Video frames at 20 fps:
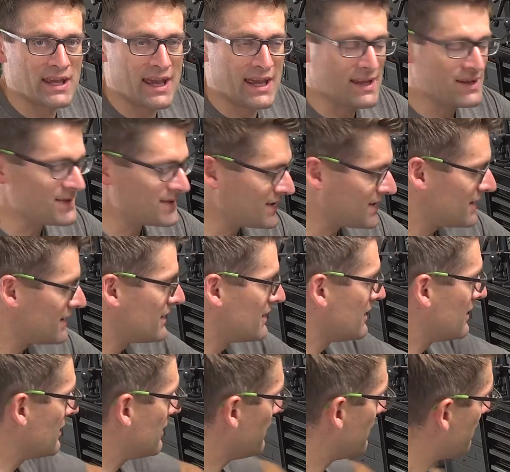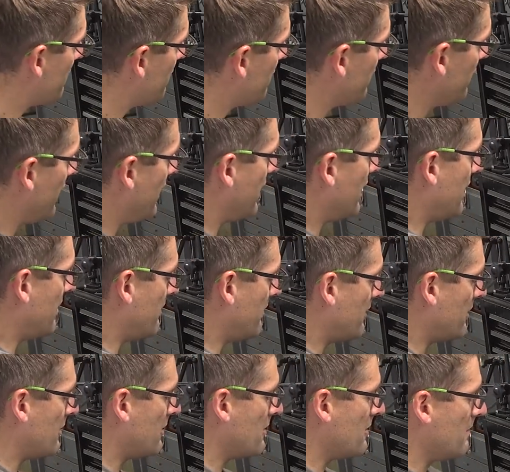case
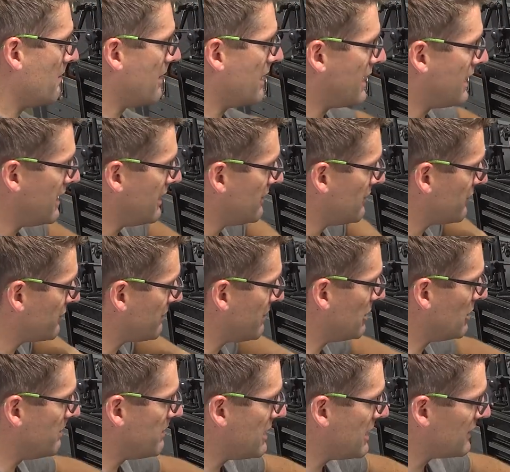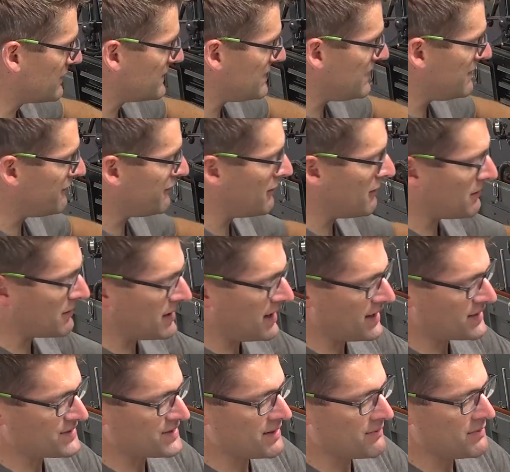from my 300 PRC full
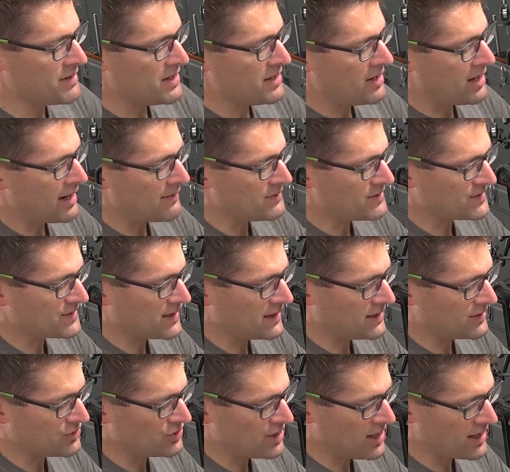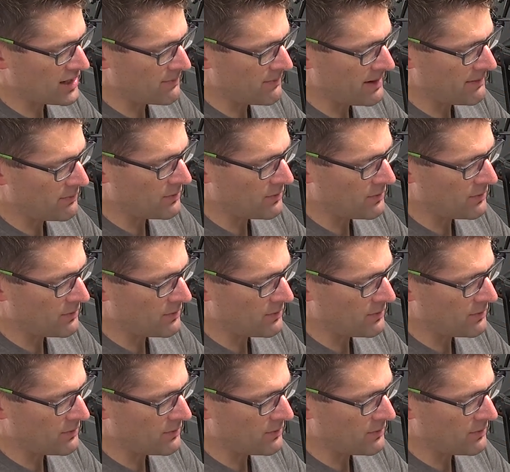custom. I'm just gonna check my